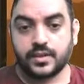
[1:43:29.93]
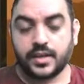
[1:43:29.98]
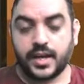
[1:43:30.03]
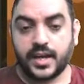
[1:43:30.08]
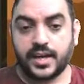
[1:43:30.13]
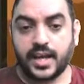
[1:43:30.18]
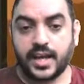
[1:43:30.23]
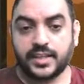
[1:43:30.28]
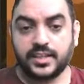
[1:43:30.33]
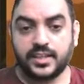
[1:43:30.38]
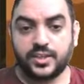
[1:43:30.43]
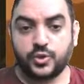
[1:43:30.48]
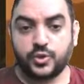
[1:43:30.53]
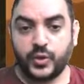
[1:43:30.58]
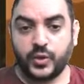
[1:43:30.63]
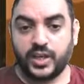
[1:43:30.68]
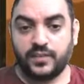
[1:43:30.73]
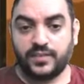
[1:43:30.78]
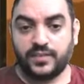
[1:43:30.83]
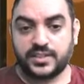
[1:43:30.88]
and other
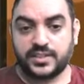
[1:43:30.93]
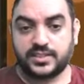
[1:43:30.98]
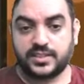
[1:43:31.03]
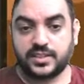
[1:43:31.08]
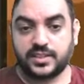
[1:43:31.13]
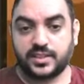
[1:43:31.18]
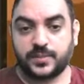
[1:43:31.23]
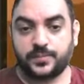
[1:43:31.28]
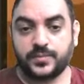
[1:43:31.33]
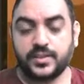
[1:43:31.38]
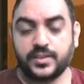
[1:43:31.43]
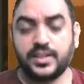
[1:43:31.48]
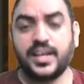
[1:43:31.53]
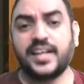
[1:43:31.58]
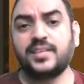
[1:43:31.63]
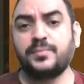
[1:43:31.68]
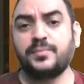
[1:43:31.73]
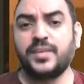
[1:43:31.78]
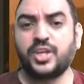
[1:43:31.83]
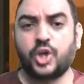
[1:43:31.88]
two investor,
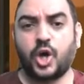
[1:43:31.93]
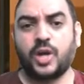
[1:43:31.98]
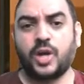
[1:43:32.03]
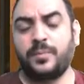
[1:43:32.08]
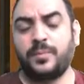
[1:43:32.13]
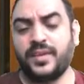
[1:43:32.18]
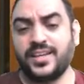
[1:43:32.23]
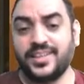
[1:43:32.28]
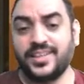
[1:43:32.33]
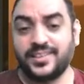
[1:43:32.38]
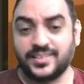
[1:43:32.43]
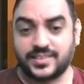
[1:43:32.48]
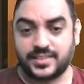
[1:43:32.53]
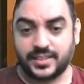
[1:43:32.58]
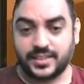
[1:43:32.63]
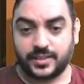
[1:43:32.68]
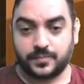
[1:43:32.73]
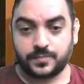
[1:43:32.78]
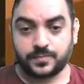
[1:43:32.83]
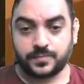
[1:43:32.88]
let me call B and C,